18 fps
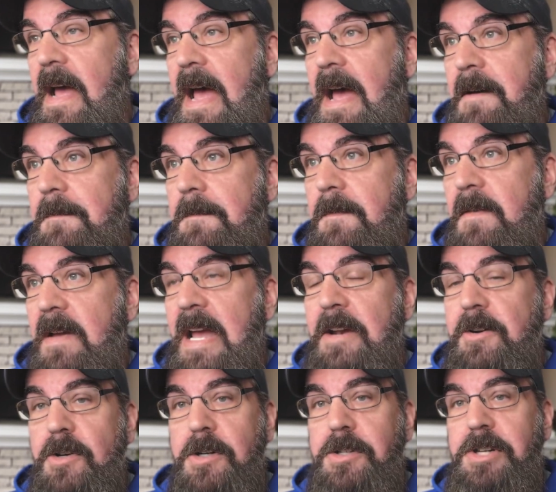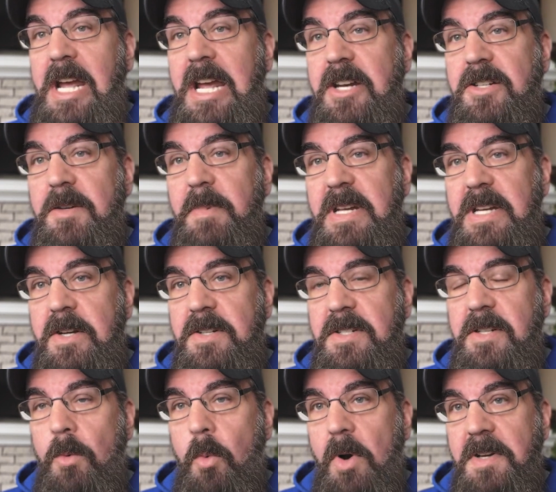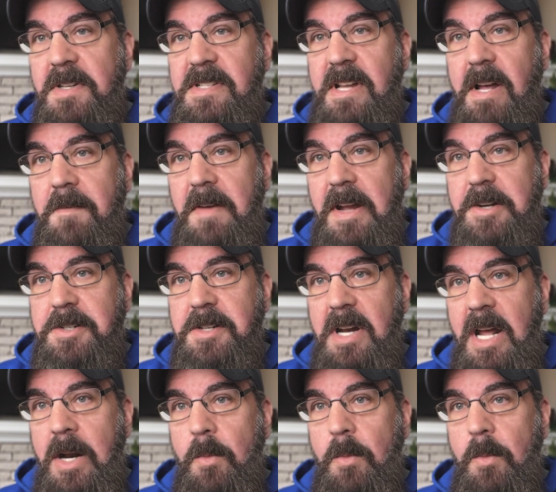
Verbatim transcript: have interchangeably used the words salvation